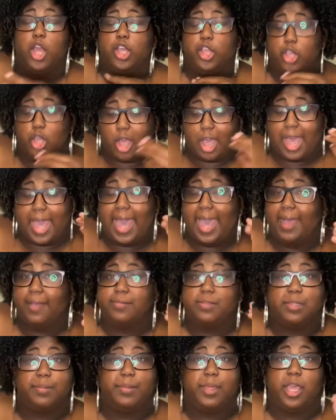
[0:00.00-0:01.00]
Y'all
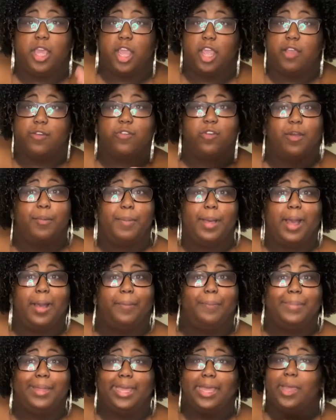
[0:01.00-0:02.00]
have to be careful
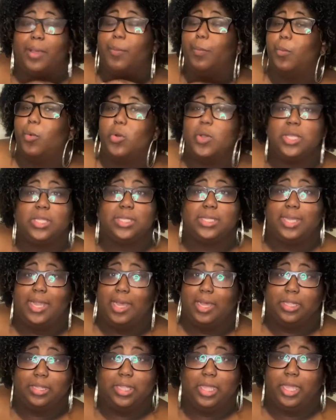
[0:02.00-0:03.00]
about being moist
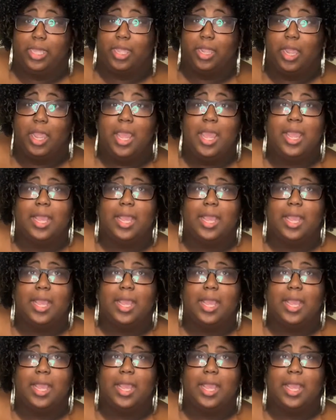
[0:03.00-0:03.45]
down there,